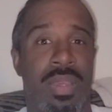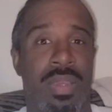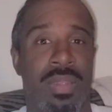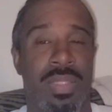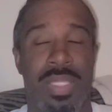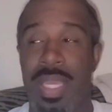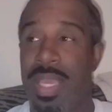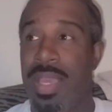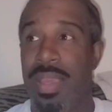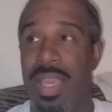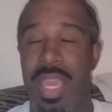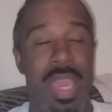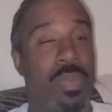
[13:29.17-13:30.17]
See,
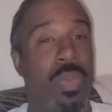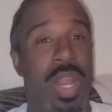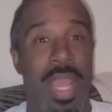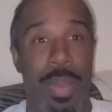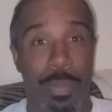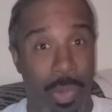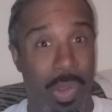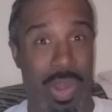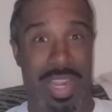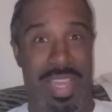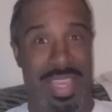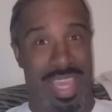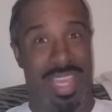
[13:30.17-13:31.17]
he went at more
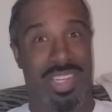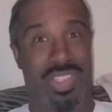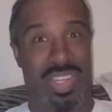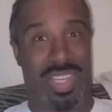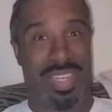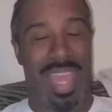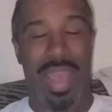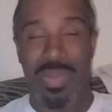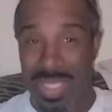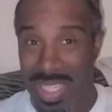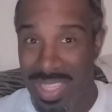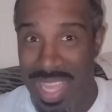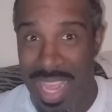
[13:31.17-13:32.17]
than Kendrick. That
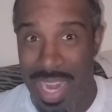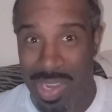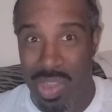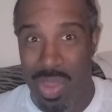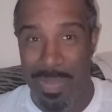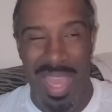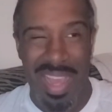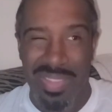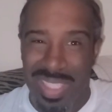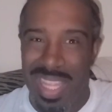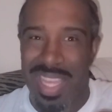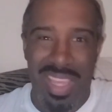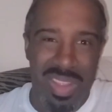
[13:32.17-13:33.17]
was the thing that caught me. I was
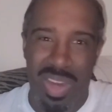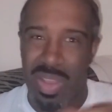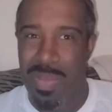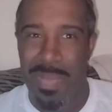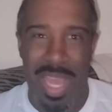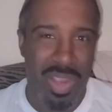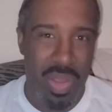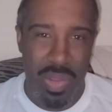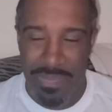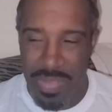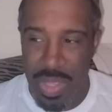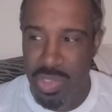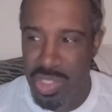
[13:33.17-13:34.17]
thinking, you know, he might go
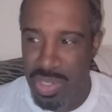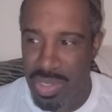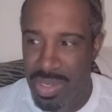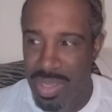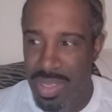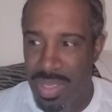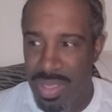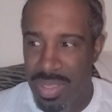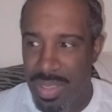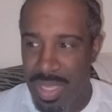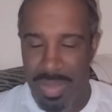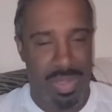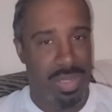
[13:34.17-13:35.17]
Future.
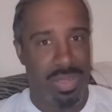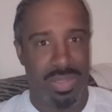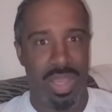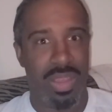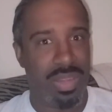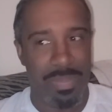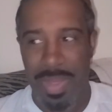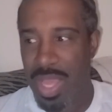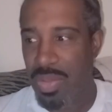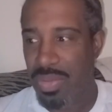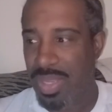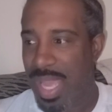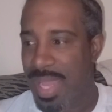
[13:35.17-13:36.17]
Talked
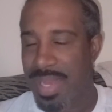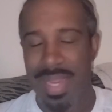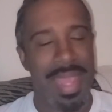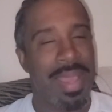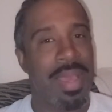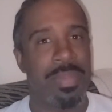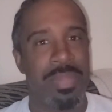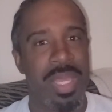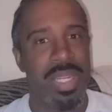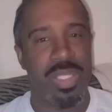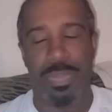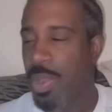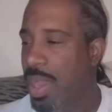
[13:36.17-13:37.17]
about, goddamn, he
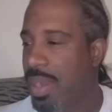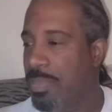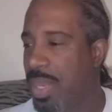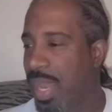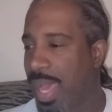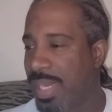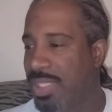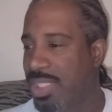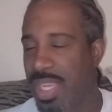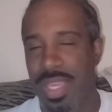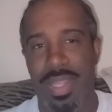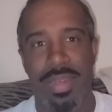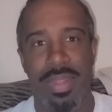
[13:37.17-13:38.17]
just brought up a lot of
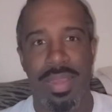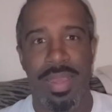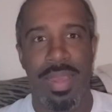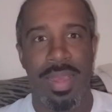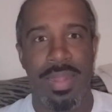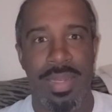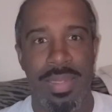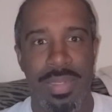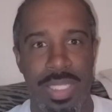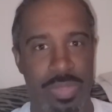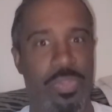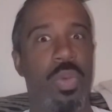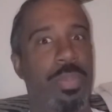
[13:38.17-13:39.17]
shit.
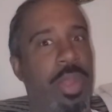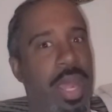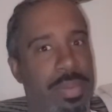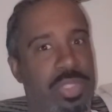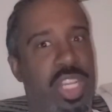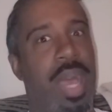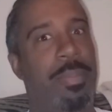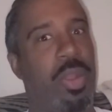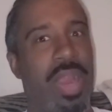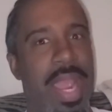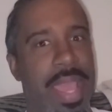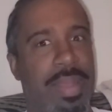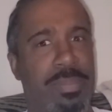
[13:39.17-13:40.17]
This fool brought up Ja
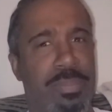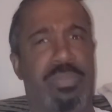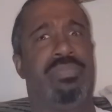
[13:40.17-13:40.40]
Morant.